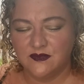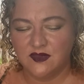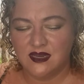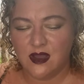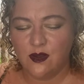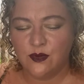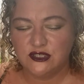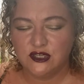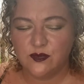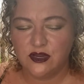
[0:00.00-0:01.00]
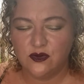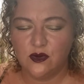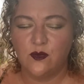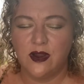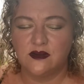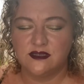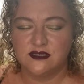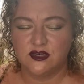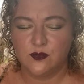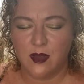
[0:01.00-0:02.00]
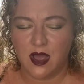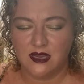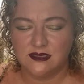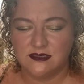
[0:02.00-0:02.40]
Now I want you to bring your awareness to your mind.